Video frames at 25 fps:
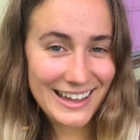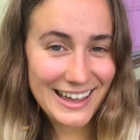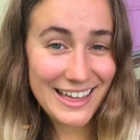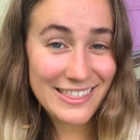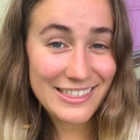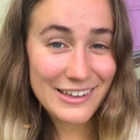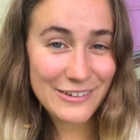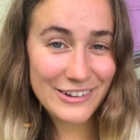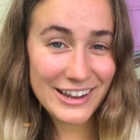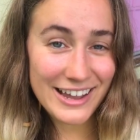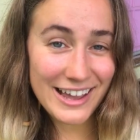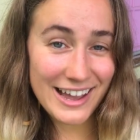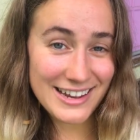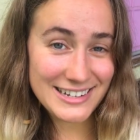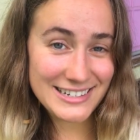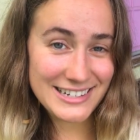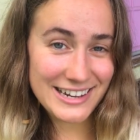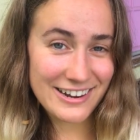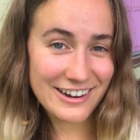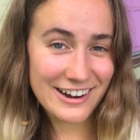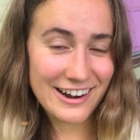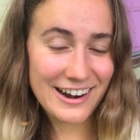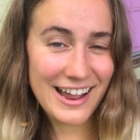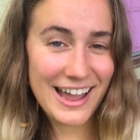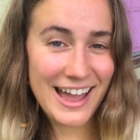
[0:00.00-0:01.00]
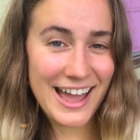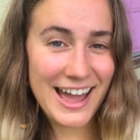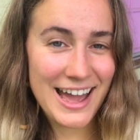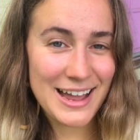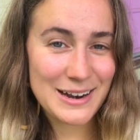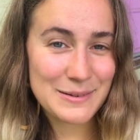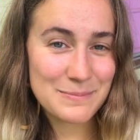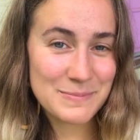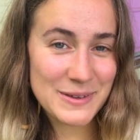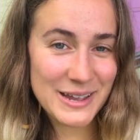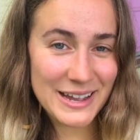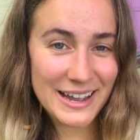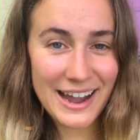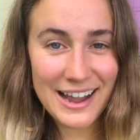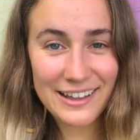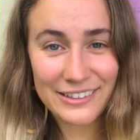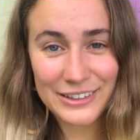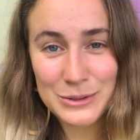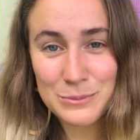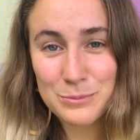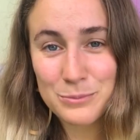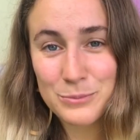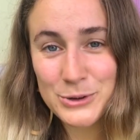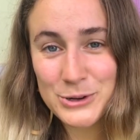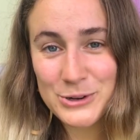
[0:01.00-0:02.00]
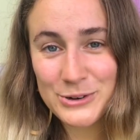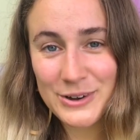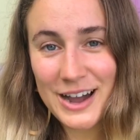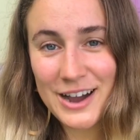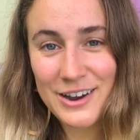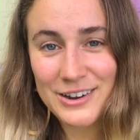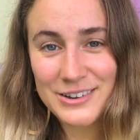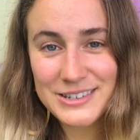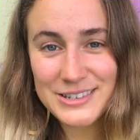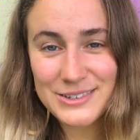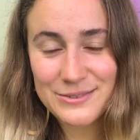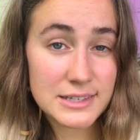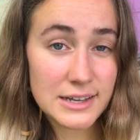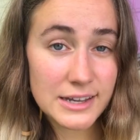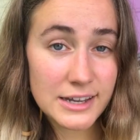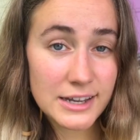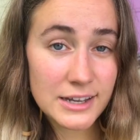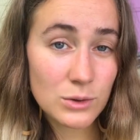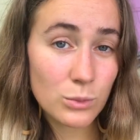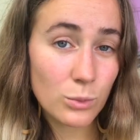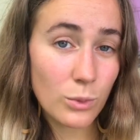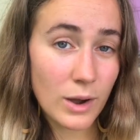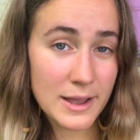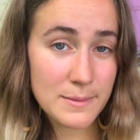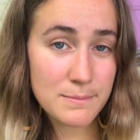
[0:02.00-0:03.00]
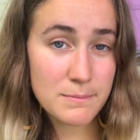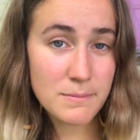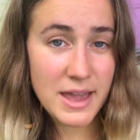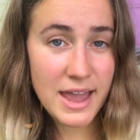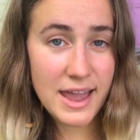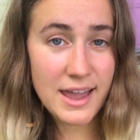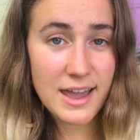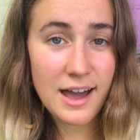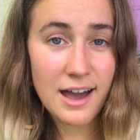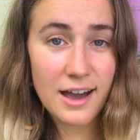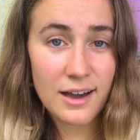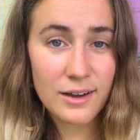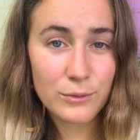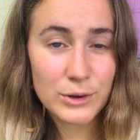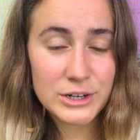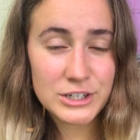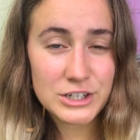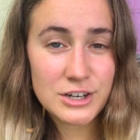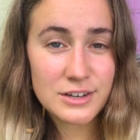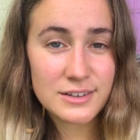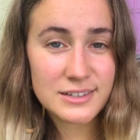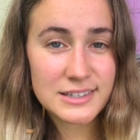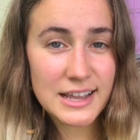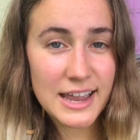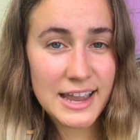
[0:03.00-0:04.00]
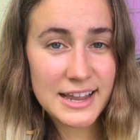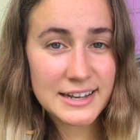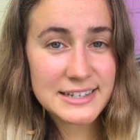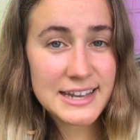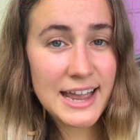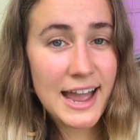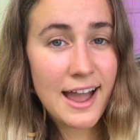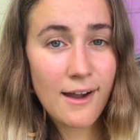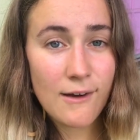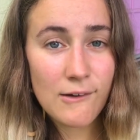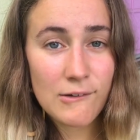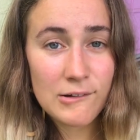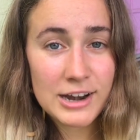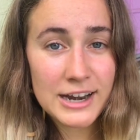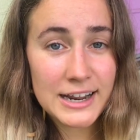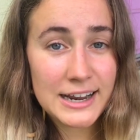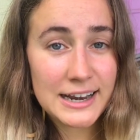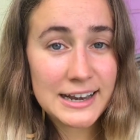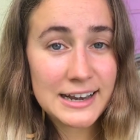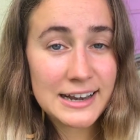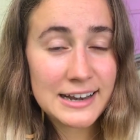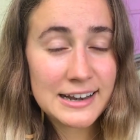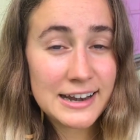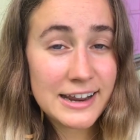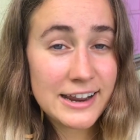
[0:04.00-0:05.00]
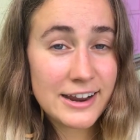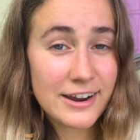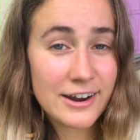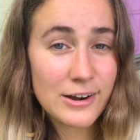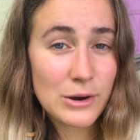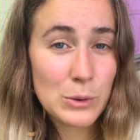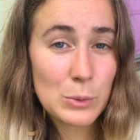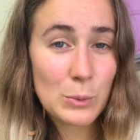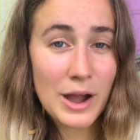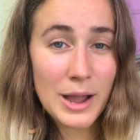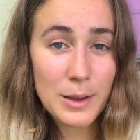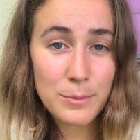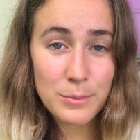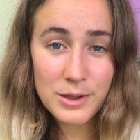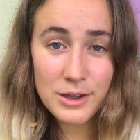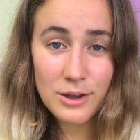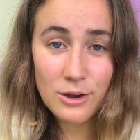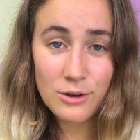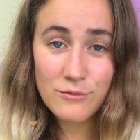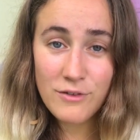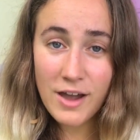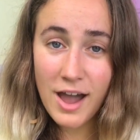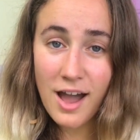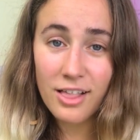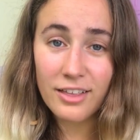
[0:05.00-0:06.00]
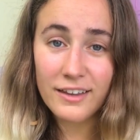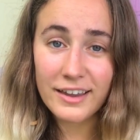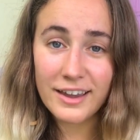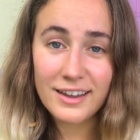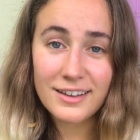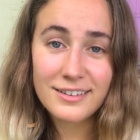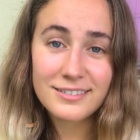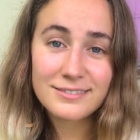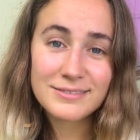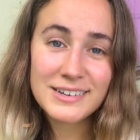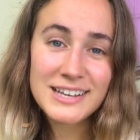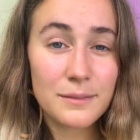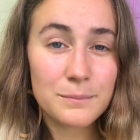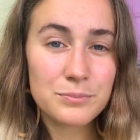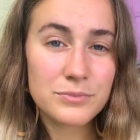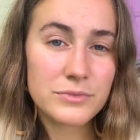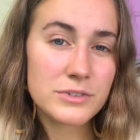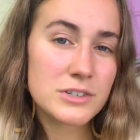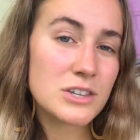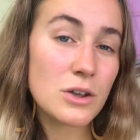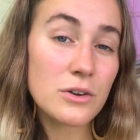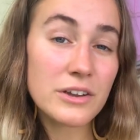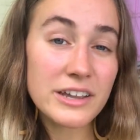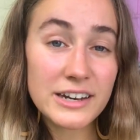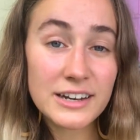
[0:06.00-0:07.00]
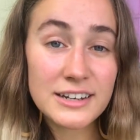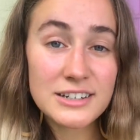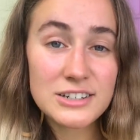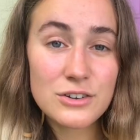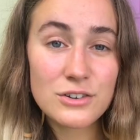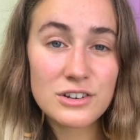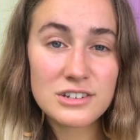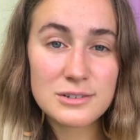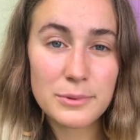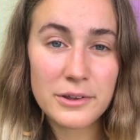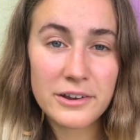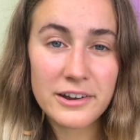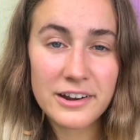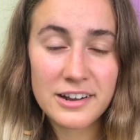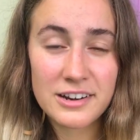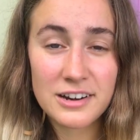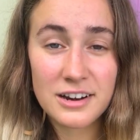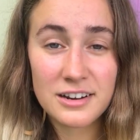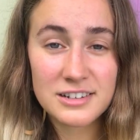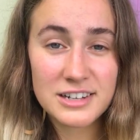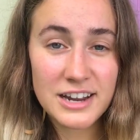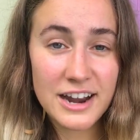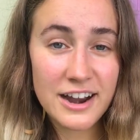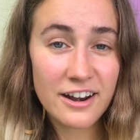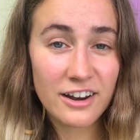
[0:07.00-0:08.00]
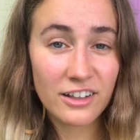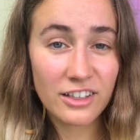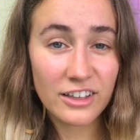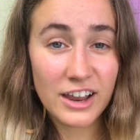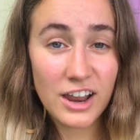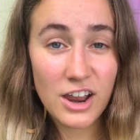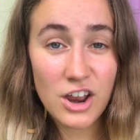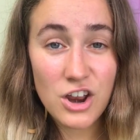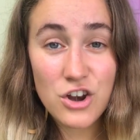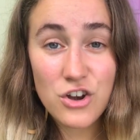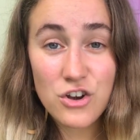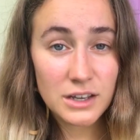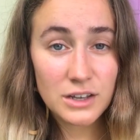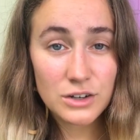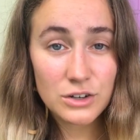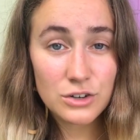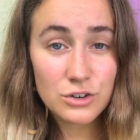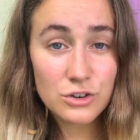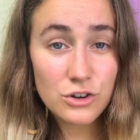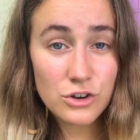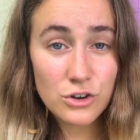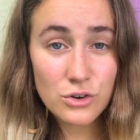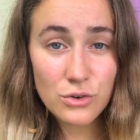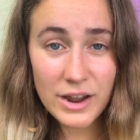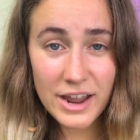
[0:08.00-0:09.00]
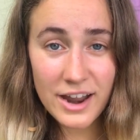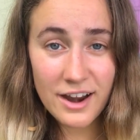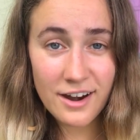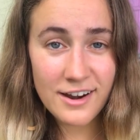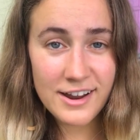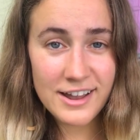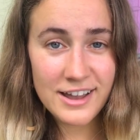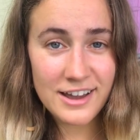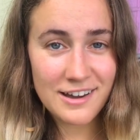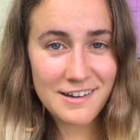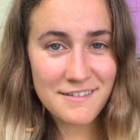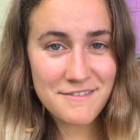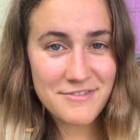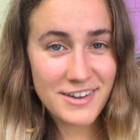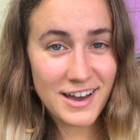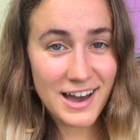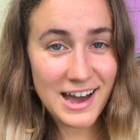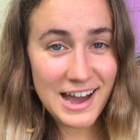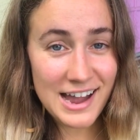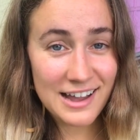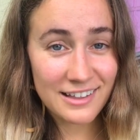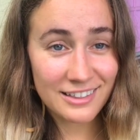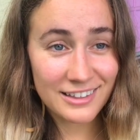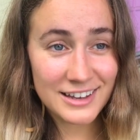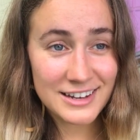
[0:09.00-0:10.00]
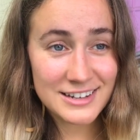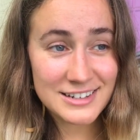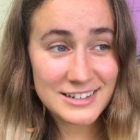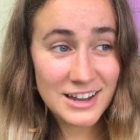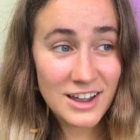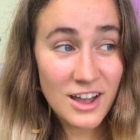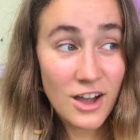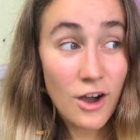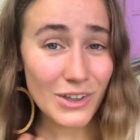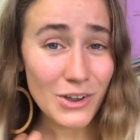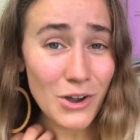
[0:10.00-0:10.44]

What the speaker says: And then we got dinner at Big Island Brew House in Waimea, which is a town near YPO Valley. So getting to explore an entirely new area of the island.